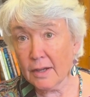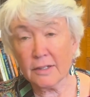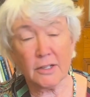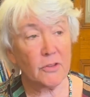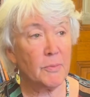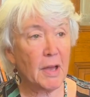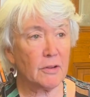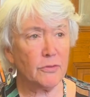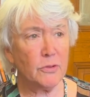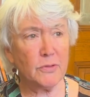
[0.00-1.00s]
You know, the amount
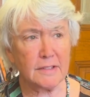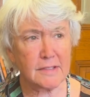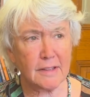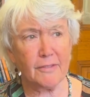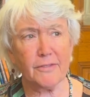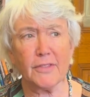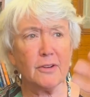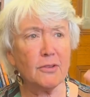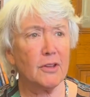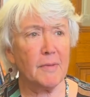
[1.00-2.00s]
of food that's left
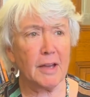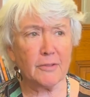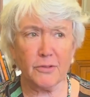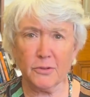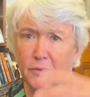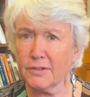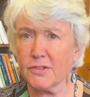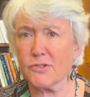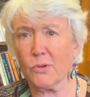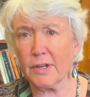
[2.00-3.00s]
there, the amount of food that's
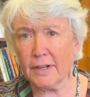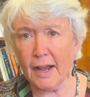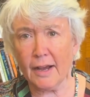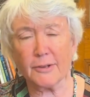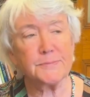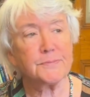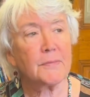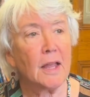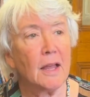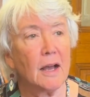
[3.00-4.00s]
sorted out.
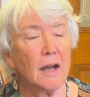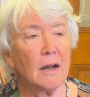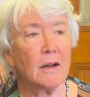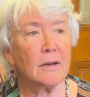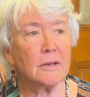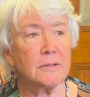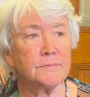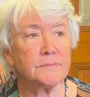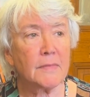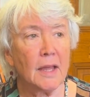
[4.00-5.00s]

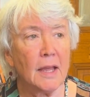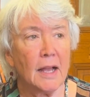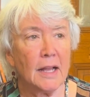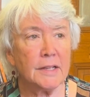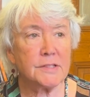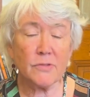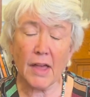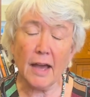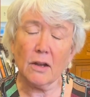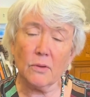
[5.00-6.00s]
And so
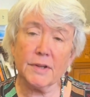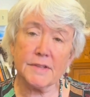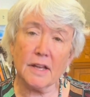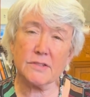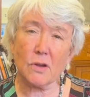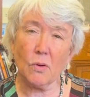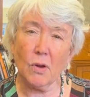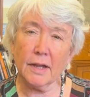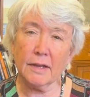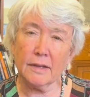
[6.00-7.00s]
that always has
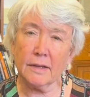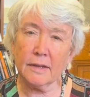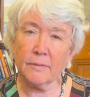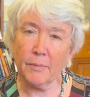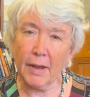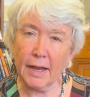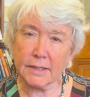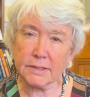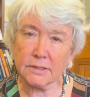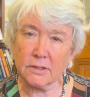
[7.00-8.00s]
quite an
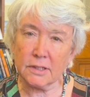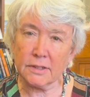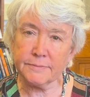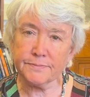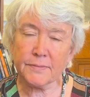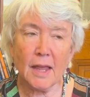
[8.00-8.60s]
impact on them.